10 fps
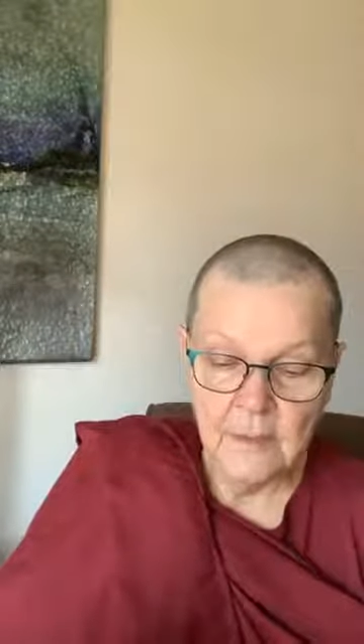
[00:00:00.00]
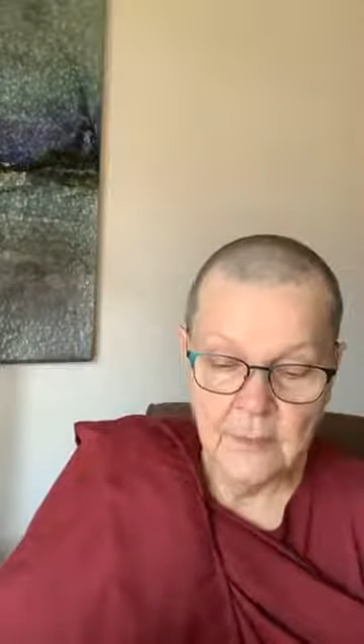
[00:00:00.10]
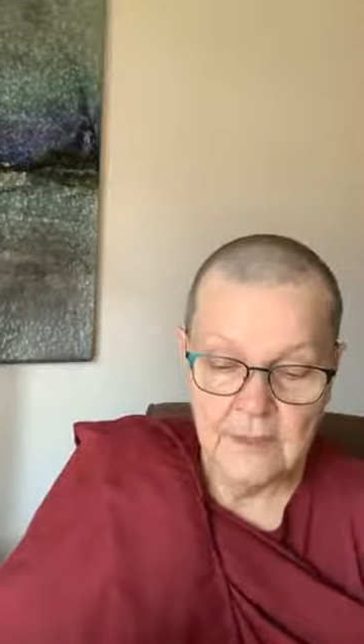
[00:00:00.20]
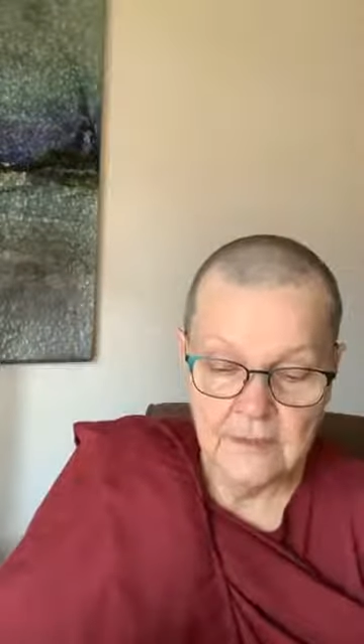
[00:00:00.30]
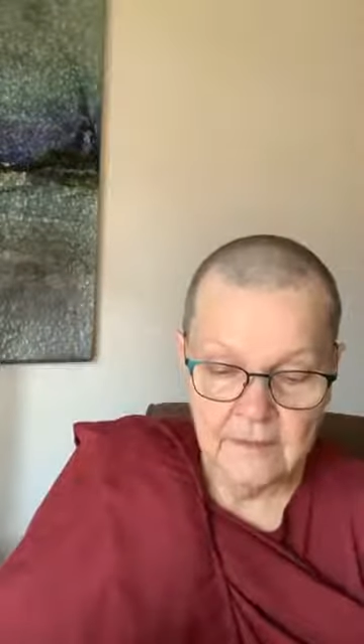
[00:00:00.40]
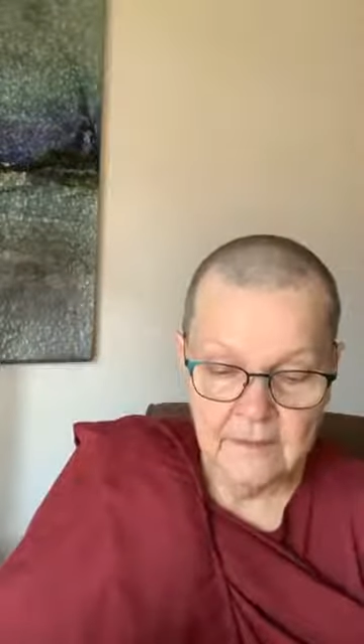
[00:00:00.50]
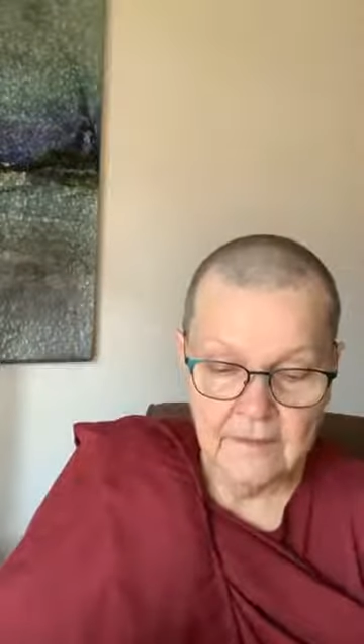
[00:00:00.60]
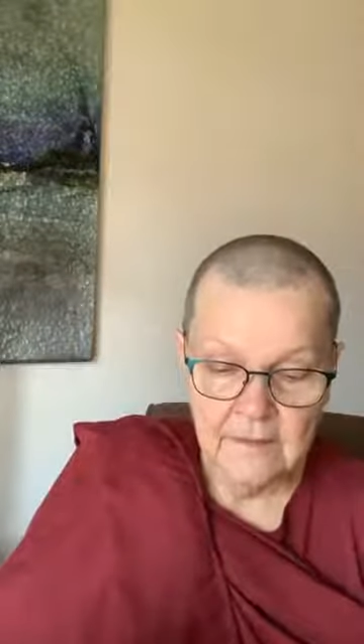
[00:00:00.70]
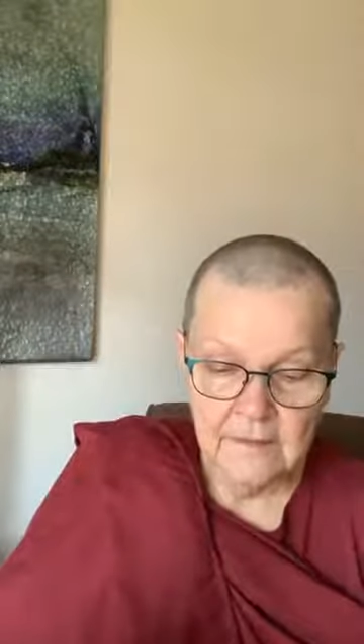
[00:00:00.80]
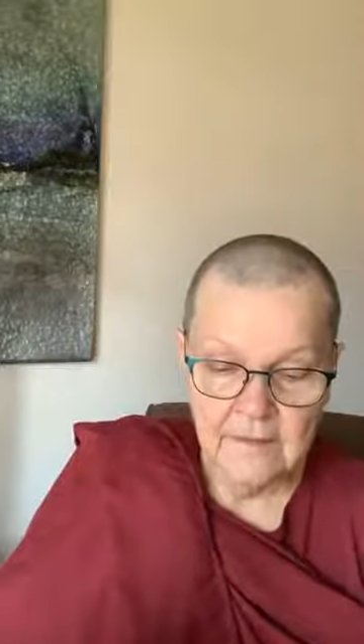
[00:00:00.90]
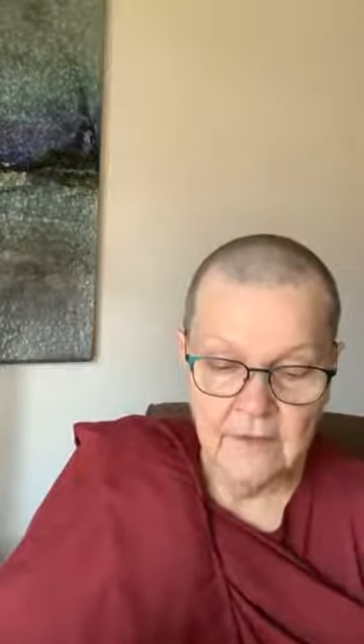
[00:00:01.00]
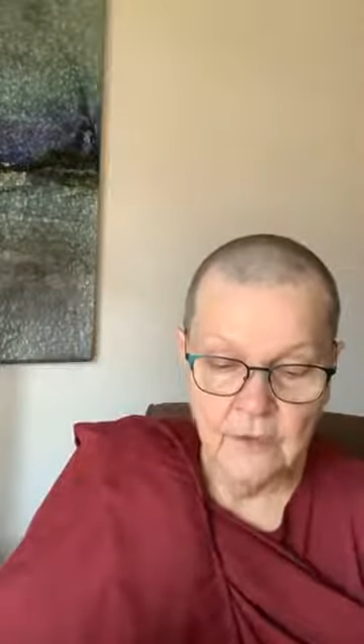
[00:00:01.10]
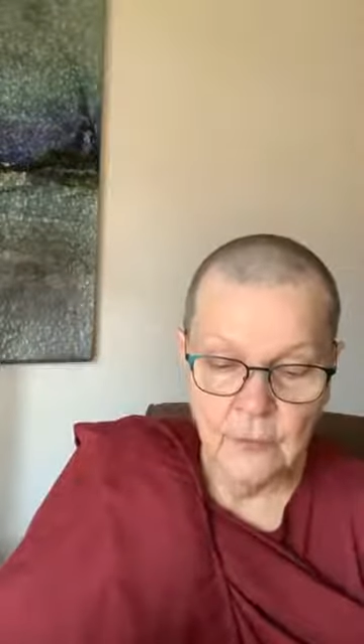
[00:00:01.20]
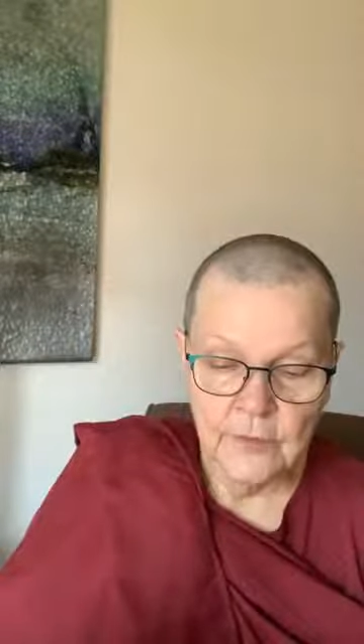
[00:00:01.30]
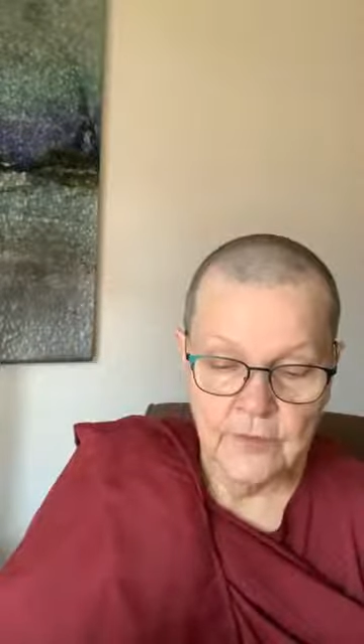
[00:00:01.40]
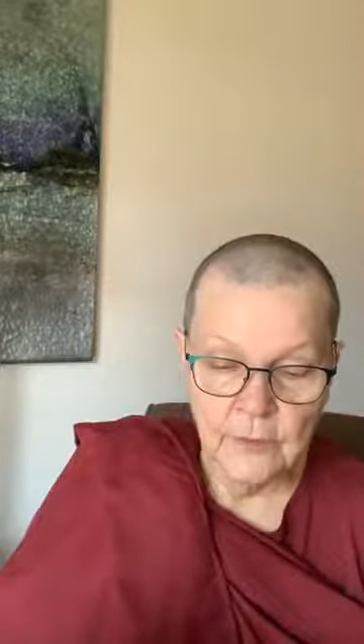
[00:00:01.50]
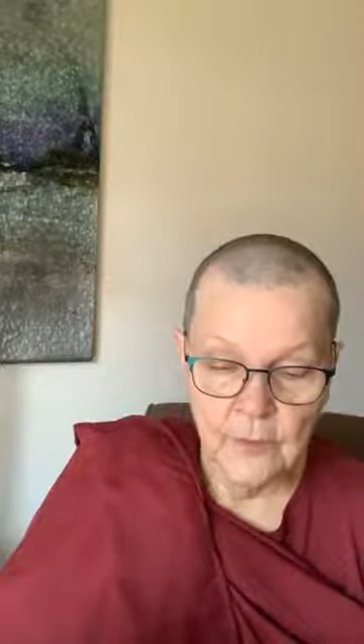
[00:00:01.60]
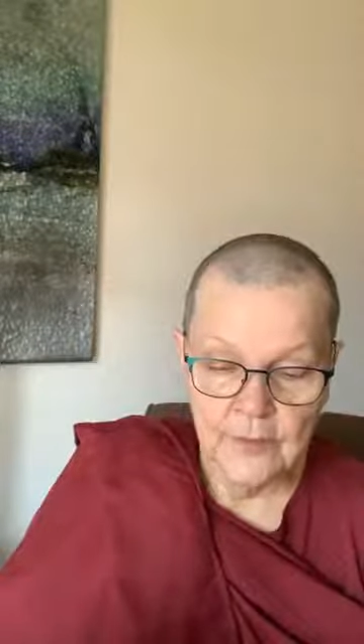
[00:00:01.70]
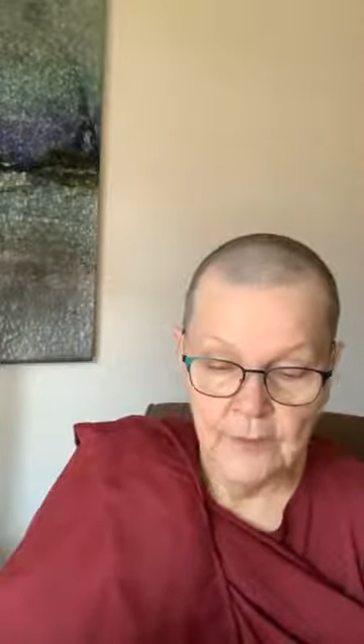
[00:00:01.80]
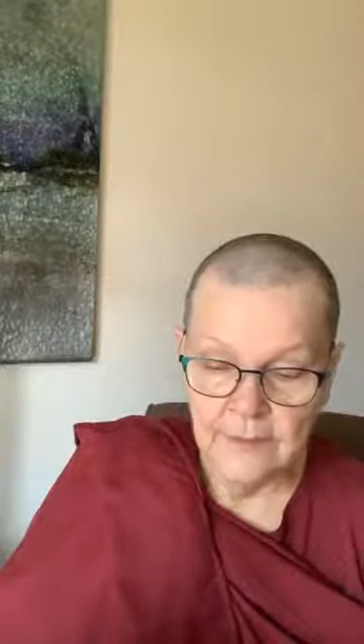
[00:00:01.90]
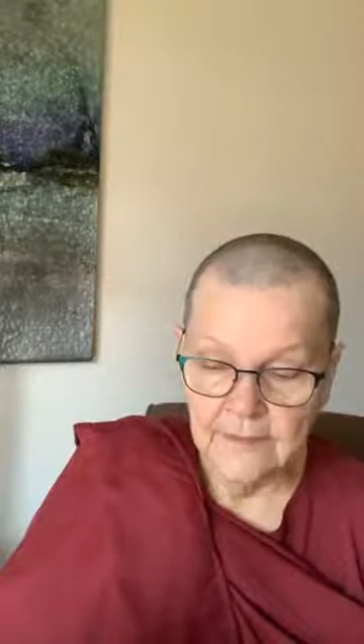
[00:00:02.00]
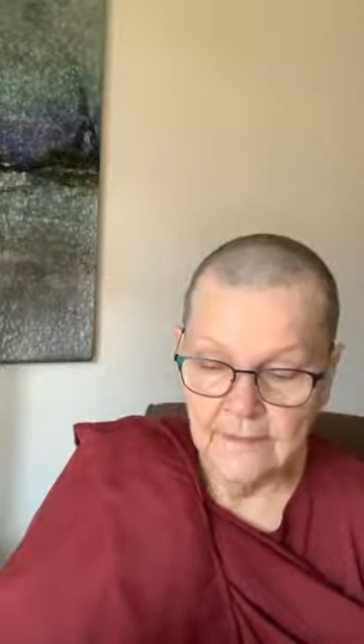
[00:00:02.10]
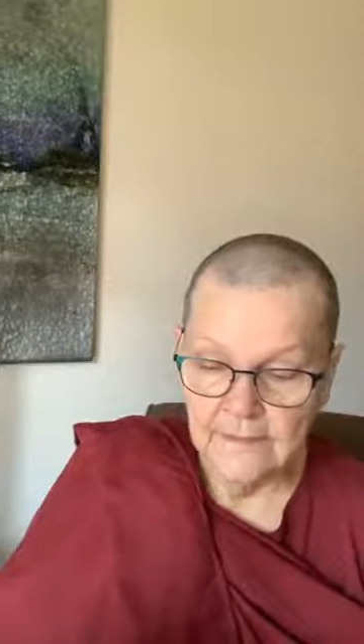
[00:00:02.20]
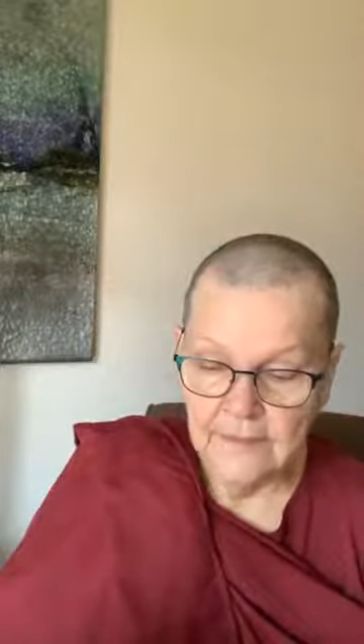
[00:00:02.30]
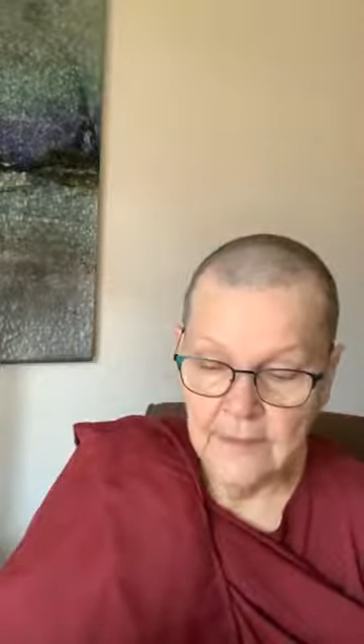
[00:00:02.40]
but discontinuous awareness